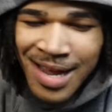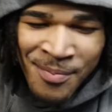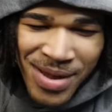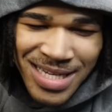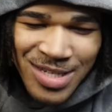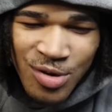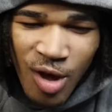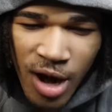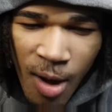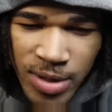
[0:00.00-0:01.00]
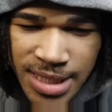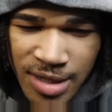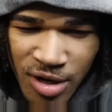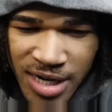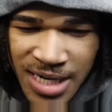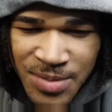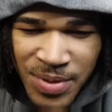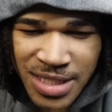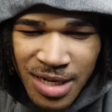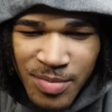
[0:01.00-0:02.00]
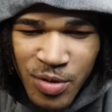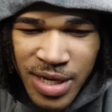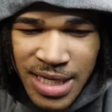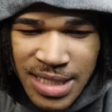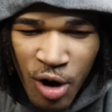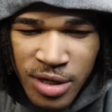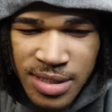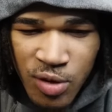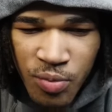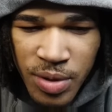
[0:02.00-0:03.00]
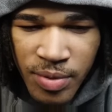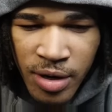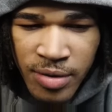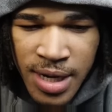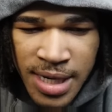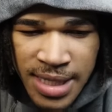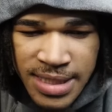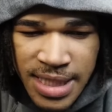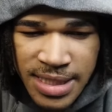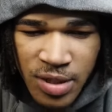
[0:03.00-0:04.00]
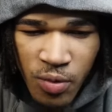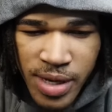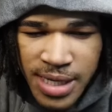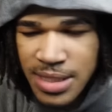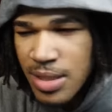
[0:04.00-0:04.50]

Bitch, you thought I wasn't cooking this bitch up? You niggas are stupid, bro. This shit too easy,